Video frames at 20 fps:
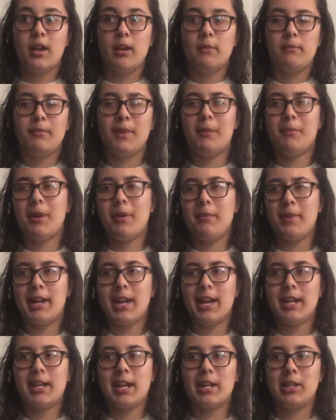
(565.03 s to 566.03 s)
My mom and
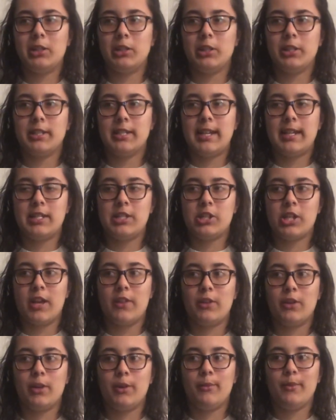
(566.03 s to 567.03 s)
I kind of looked at each
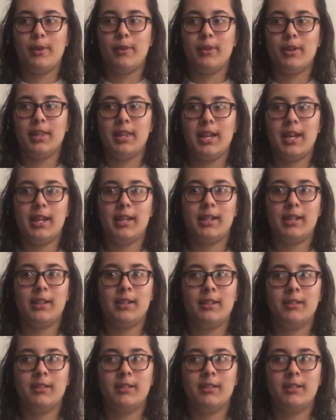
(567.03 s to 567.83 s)
other and we were like,